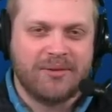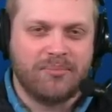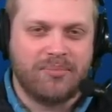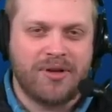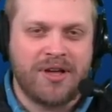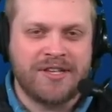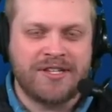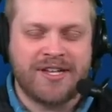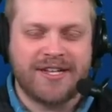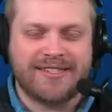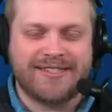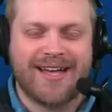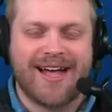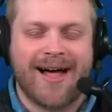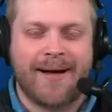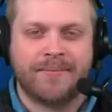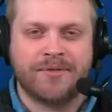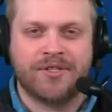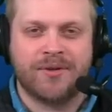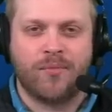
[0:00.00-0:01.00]
Please get
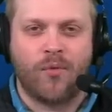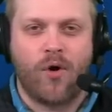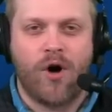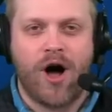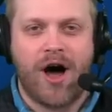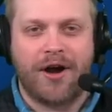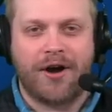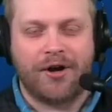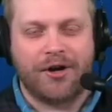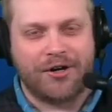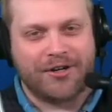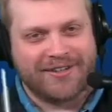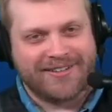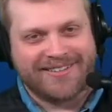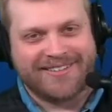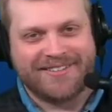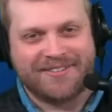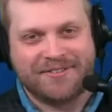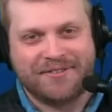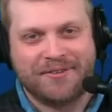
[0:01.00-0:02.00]
Tom some water.
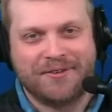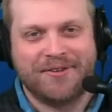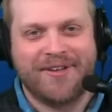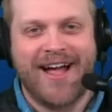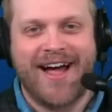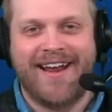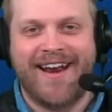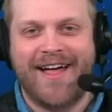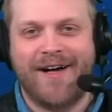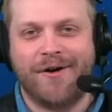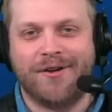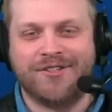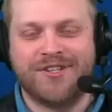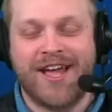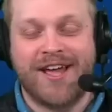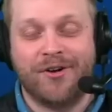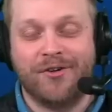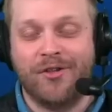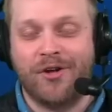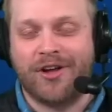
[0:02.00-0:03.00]
You got it,
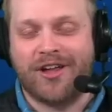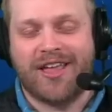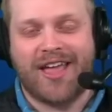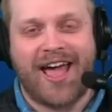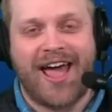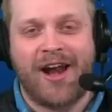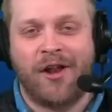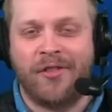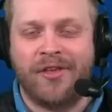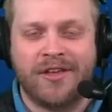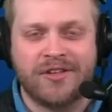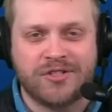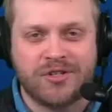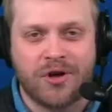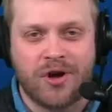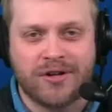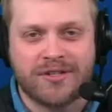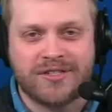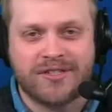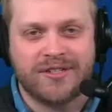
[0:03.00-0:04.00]
Alexander. Look, I don't think he's
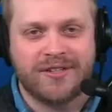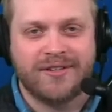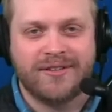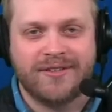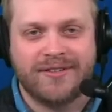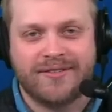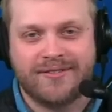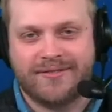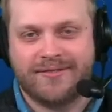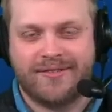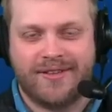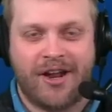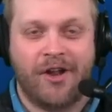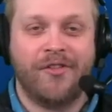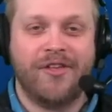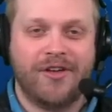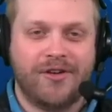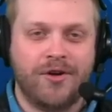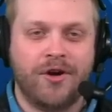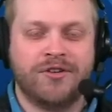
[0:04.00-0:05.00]
cooked. I
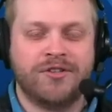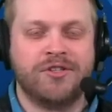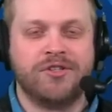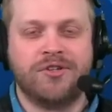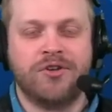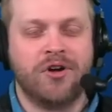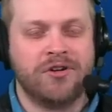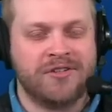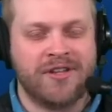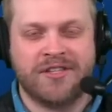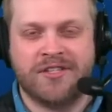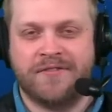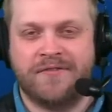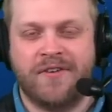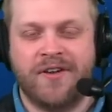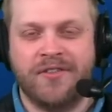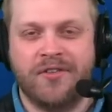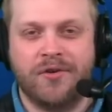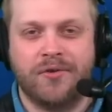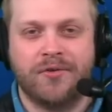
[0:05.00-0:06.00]
don't think Cooks is cooked. That's a
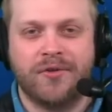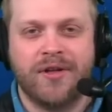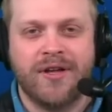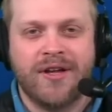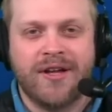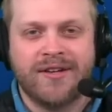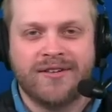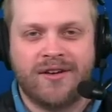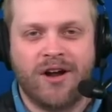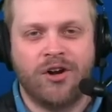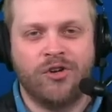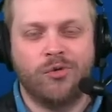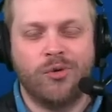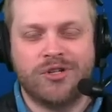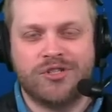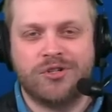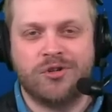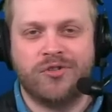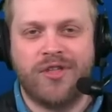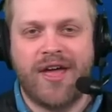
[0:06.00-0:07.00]
fun little tongue
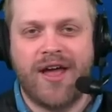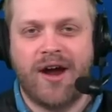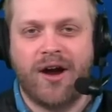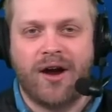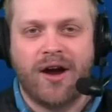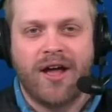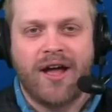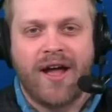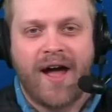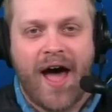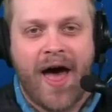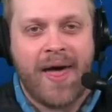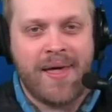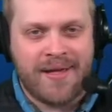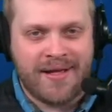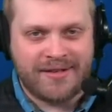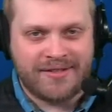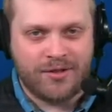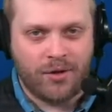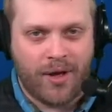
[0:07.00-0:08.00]
twister there. I
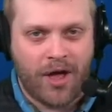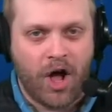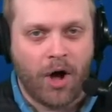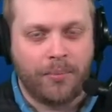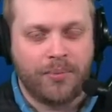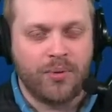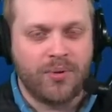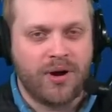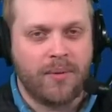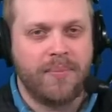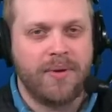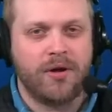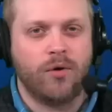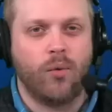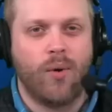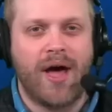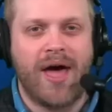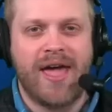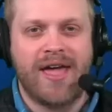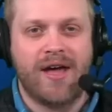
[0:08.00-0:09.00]
think it can still help you in a big
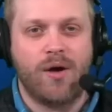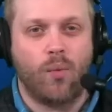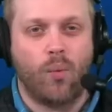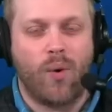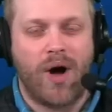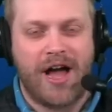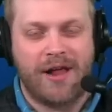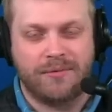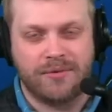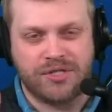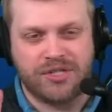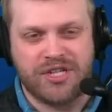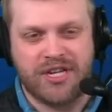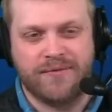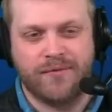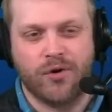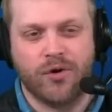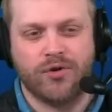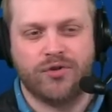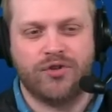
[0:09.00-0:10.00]
way at wide
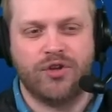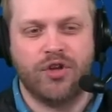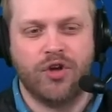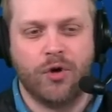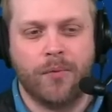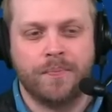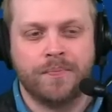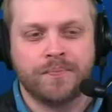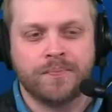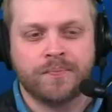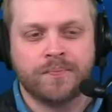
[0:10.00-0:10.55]
receiver, too.